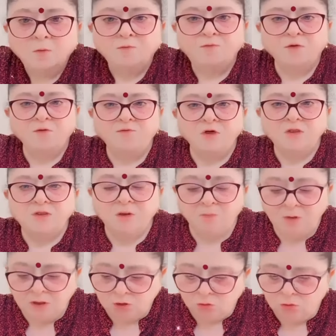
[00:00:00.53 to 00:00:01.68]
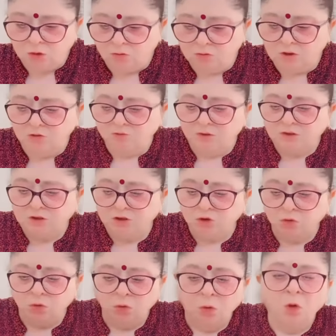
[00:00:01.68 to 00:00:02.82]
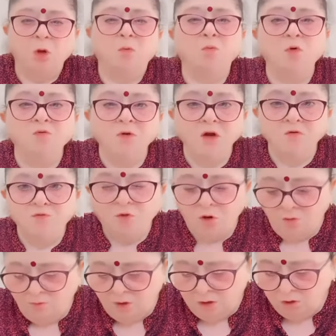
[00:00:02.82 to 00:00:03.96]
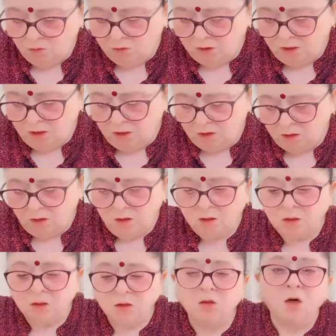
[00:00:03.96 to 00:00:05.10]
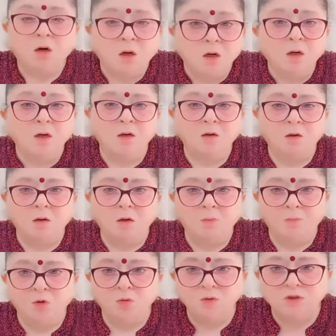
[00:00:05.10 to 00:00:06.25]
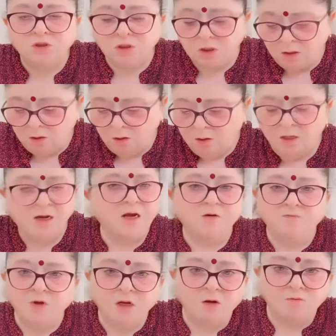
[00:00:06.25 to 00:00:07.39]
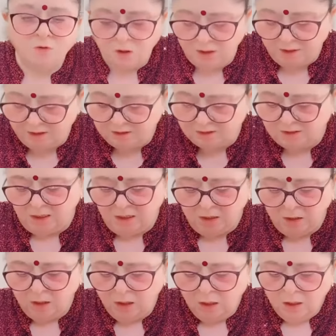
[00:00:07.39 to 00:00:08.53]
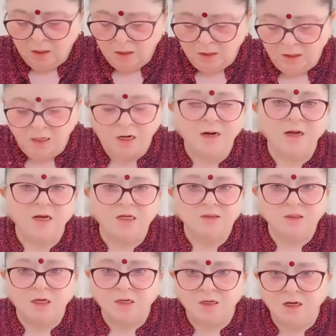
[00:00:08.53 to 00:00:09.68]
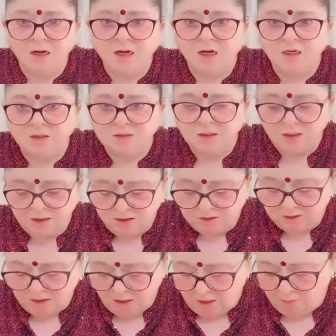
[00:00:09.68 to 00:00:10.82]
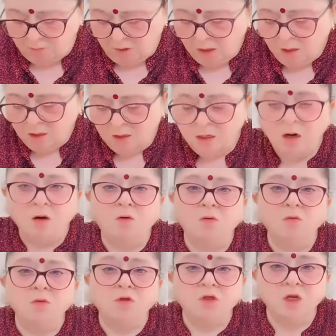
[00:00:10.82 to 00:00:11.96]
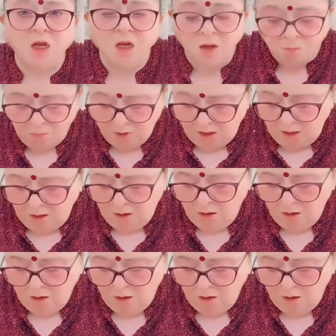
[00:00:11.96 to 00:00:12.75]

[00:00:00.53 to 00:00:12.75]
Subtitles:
5th December 2022, moving forward to the third provision A, we have already seen regarding SRD and SRS scheme. Now 3B